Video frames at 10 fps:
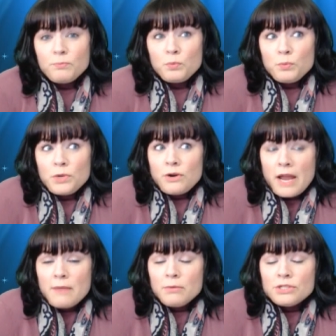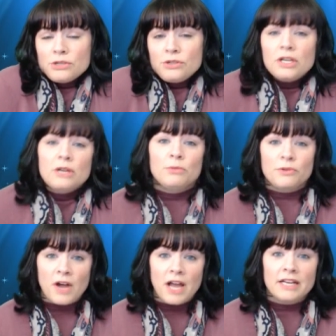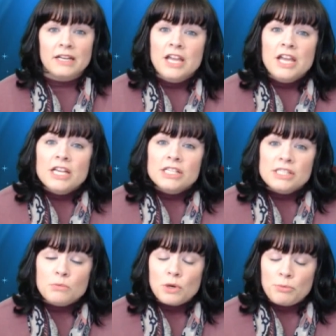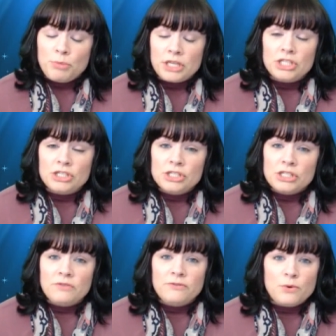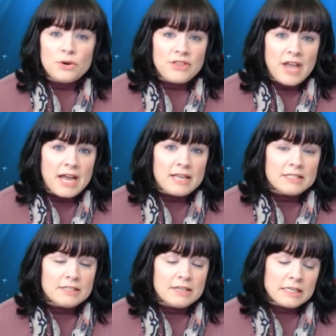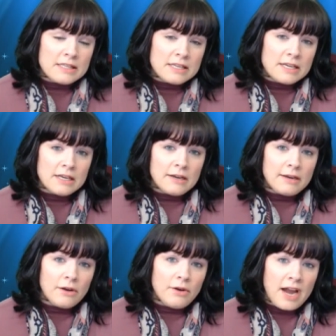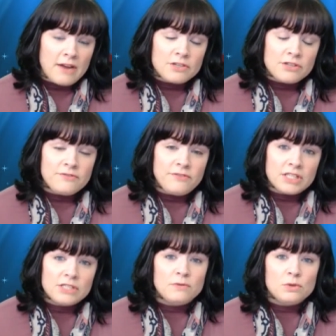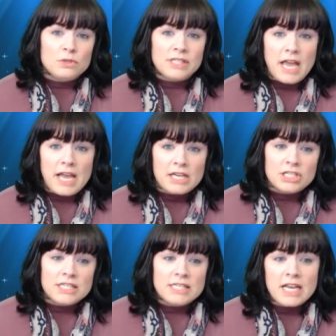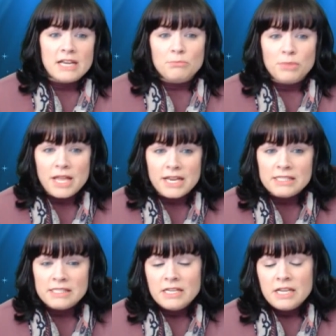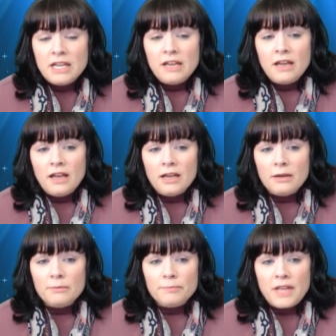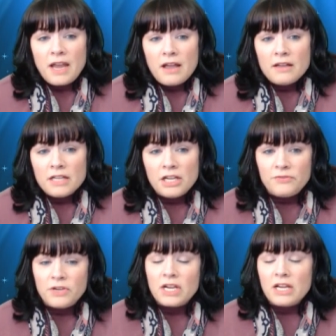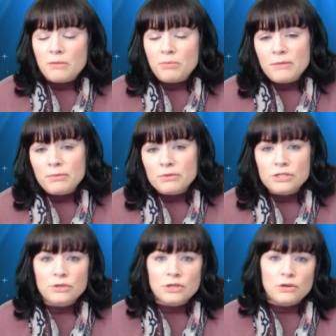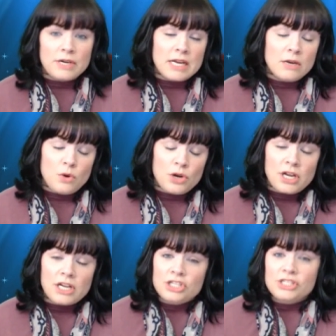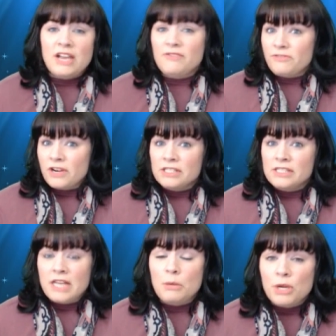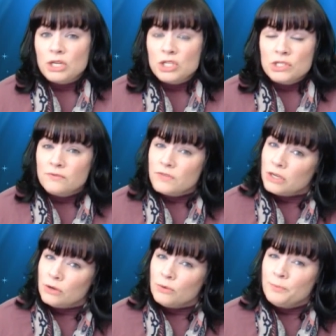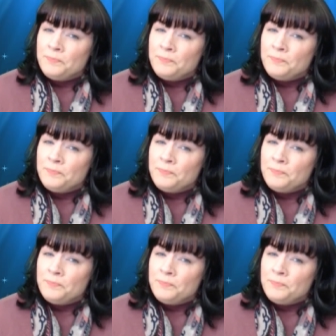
you're able to, you can provide some more pictures for that at the, you know, after the festival is actually taken place. Yeah, if you can get people to agree, or you can just have friends take pictures of you,